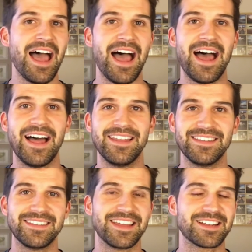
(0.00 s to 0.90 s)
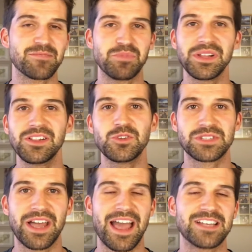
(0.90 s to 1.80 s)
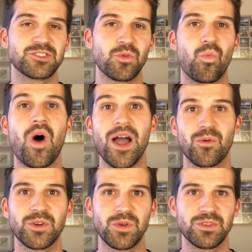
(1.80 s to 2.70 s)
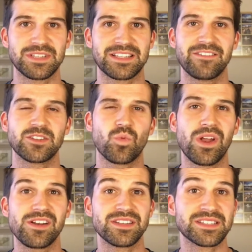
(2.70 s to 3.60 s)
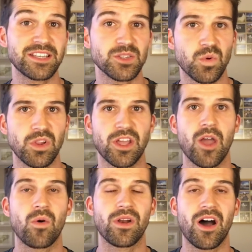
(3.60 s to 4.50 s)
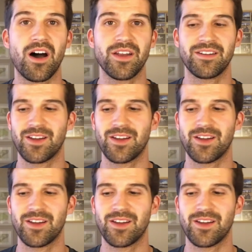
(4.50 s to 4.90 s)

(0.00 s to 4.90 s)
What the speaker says: and they completely lose sight as to why we're doing those activities. What are the skills we're looking on?